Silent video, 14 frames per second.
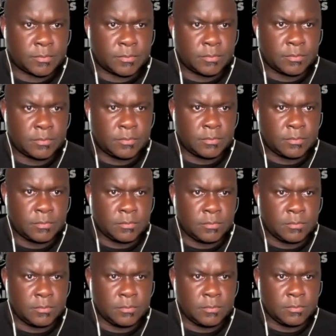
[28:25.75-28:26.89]

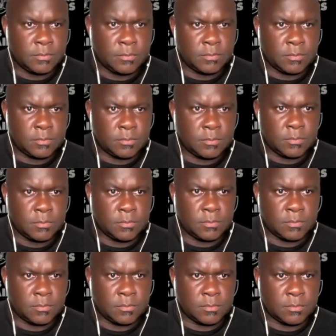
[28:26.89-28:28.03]

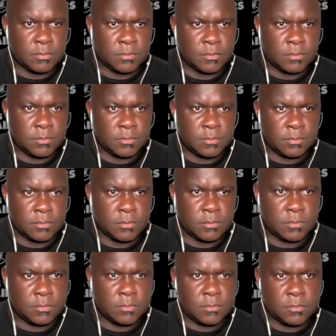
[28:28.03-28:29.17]

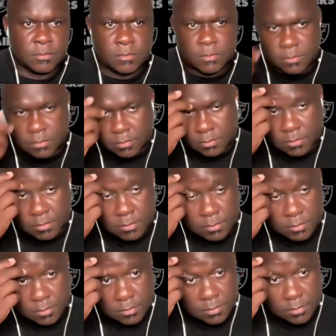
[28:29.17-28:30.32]

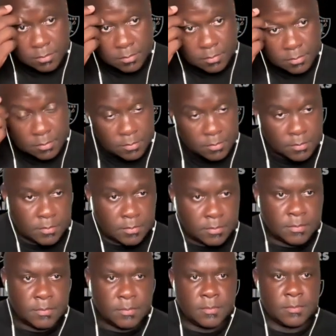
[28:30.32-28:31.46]

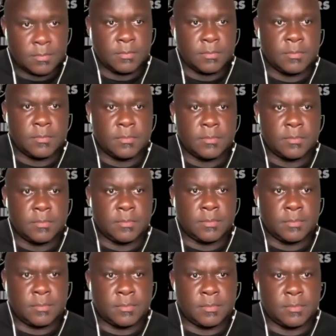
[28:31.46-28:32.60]

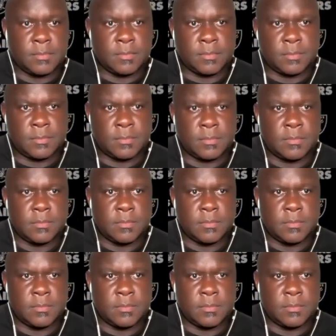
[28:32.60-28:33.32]
The person shown says nothing.